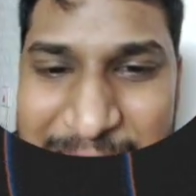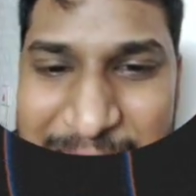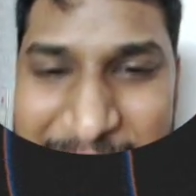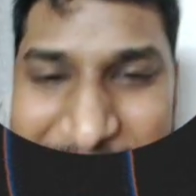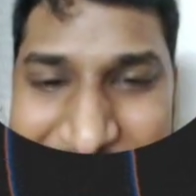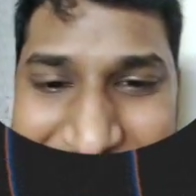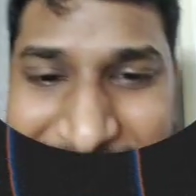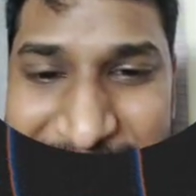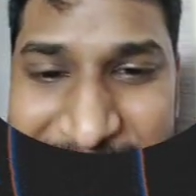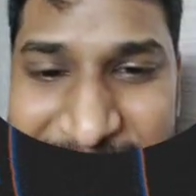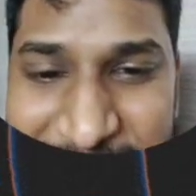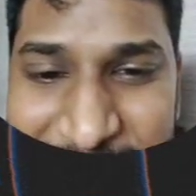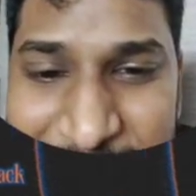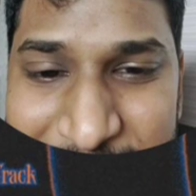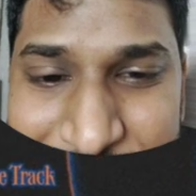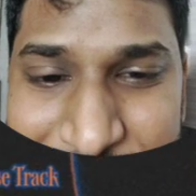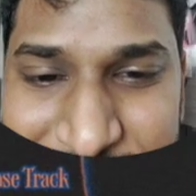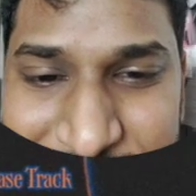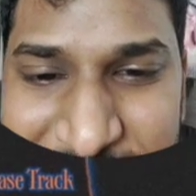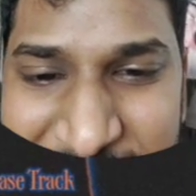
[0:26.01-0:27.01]
And
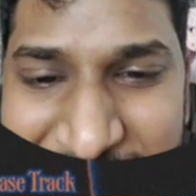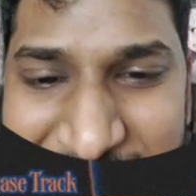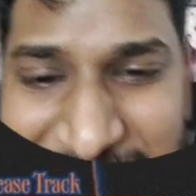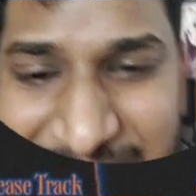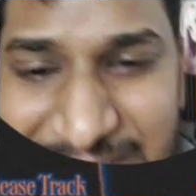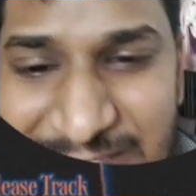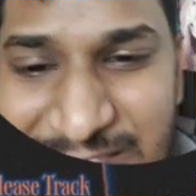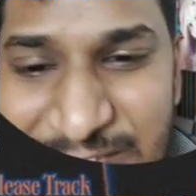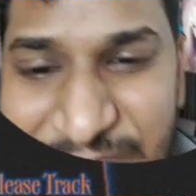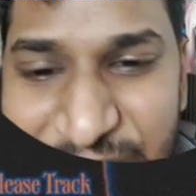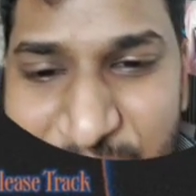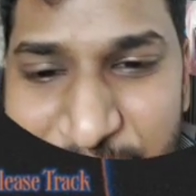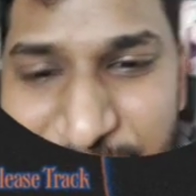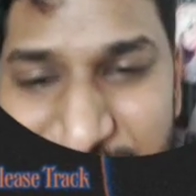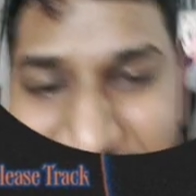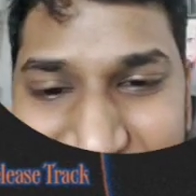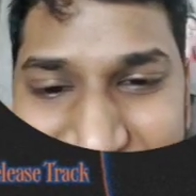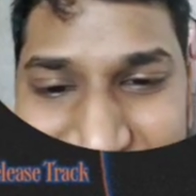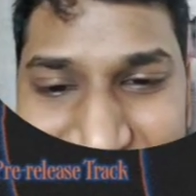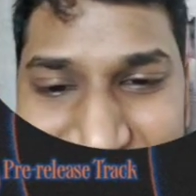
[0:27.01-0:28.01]
at the
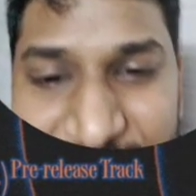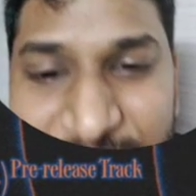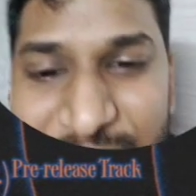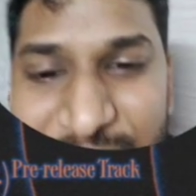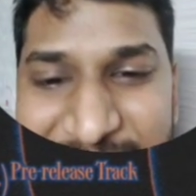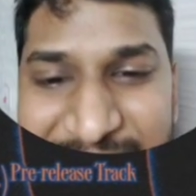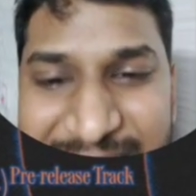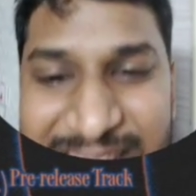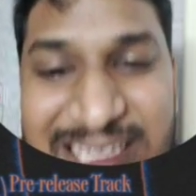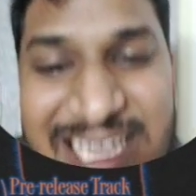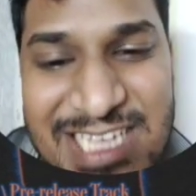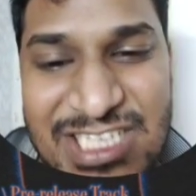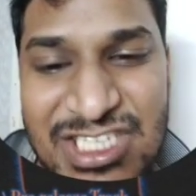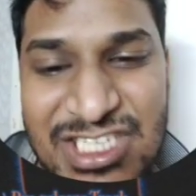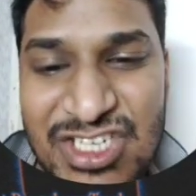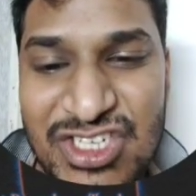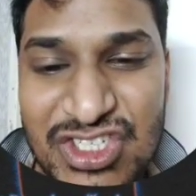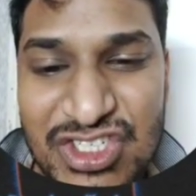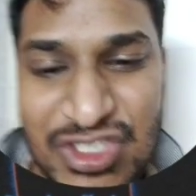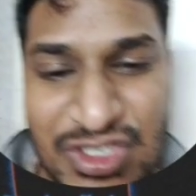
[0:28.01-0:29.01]
very end, look at this,
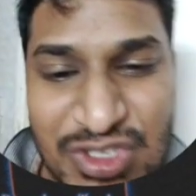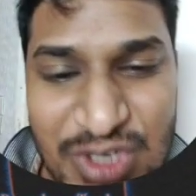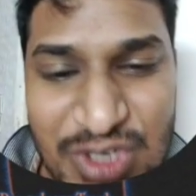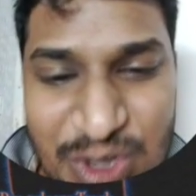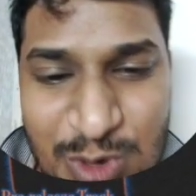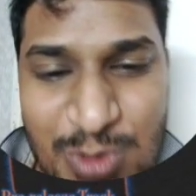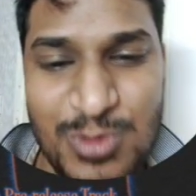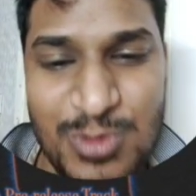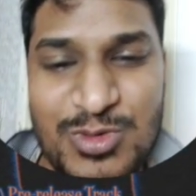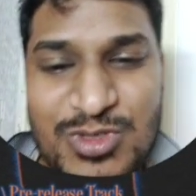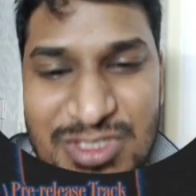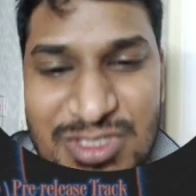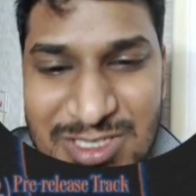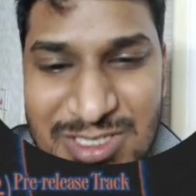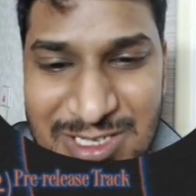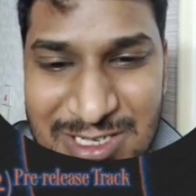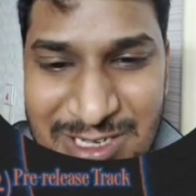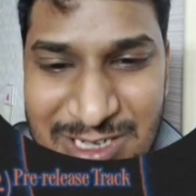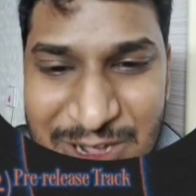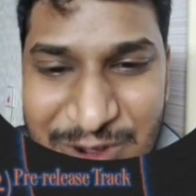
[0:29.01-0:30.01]
Snooze.
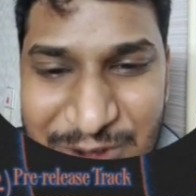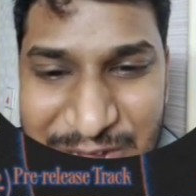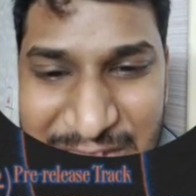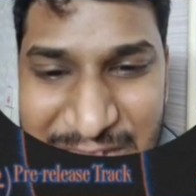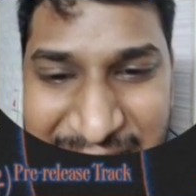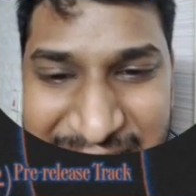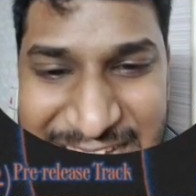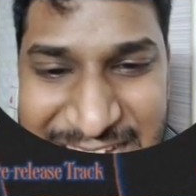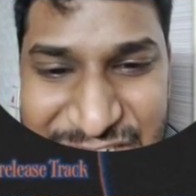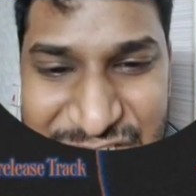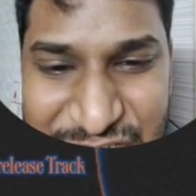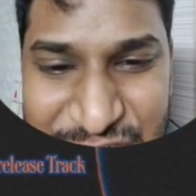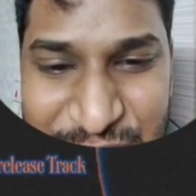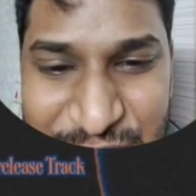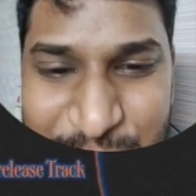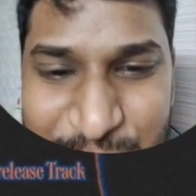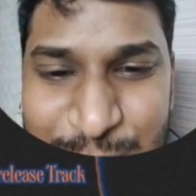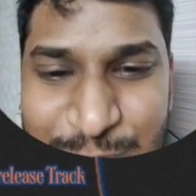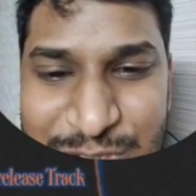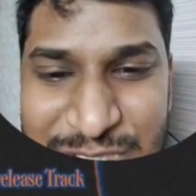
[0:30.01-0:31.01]
Okay,
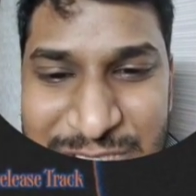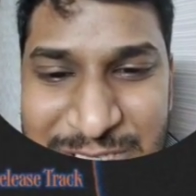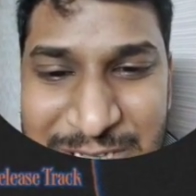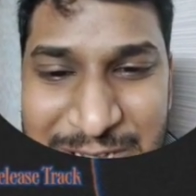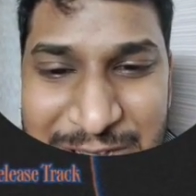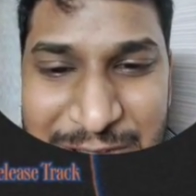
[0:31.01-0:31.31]
Snooze